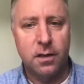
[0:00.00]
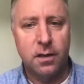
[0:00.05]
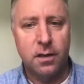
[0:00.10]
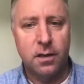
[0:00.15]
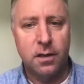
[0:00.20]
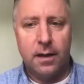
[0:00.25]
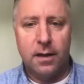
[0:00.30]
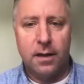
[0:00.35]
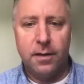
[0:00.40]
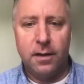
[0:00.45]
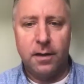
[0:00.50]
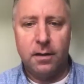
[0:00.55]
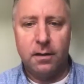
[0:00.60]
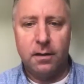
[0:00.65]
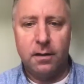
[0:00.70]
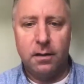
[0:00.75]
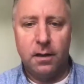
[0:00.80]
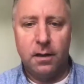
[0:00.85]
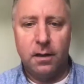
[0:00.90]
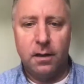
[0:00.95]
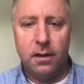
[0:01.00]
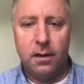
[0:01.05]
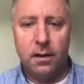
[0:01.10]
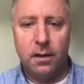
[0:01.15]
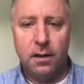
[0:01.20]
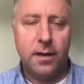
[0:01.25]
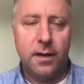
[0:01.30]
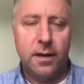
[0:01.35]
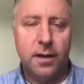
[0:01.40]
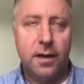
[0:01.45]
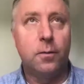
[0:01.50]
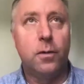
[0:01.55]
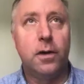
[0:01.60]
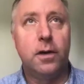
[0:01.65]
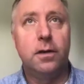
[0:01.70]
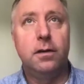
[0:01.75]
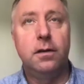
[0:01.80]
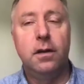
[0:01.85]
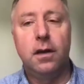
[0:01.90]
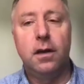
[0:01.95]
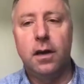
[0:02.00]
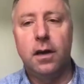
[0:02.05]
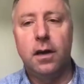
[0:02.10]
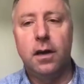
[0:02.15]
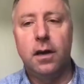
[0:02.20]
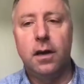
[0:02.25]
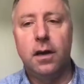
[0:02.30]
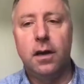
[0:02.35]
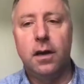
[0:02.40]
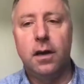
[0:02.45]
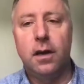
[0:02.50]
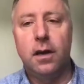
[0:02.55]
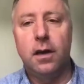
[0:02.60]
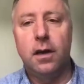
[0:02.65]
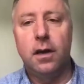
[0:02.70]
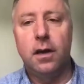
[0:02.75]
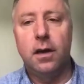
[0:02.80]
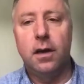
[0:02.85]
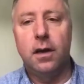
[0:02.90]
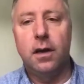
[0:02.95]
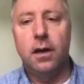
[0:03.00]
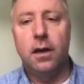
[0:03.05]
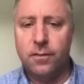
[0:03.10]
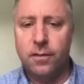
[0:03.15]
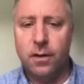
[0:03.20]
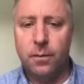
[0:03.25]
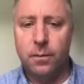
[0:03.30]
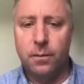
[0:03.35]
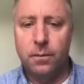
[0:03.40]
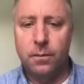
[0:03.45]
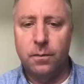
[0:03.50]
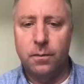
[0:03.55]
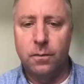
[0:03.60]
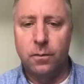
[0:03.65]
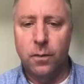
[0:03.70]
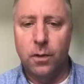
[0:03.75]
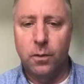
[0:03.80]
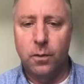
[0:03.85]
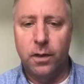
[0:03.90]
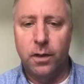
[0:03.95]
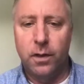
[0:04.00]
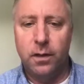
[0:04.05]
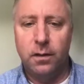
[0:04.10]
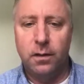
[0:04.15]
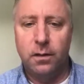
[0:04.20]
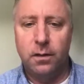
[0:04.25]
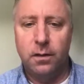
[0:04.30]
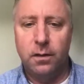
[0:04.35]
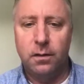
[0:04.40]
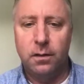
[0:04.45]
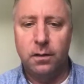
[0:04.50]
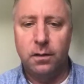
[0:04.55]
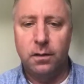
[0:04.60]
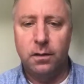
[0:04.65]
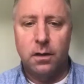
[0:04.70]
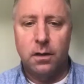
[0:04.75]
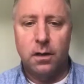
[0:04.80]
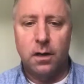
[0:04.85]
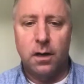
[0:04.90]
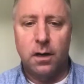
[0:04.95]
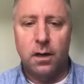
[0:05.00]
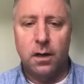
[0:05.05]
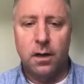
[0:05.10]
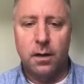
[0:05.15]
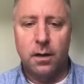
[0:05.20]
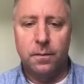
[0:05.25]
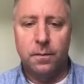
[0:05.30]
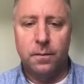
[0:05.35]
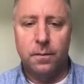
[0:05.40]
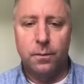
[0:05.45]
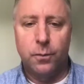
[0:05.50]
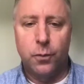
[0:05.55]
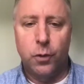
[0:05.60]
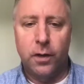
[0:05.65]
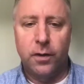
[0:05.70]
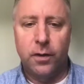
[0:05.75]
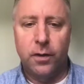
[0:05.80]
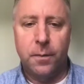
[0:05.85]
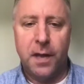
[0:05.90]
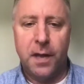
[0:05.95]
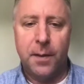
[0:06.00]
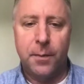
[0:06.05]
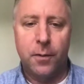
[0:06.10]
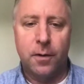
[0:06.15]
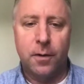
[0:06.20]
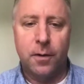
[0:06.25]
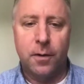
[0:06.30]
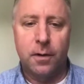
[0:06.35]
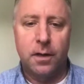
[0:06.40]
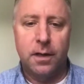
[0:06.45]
I think, the one thing I would emphasize from what we put in the paper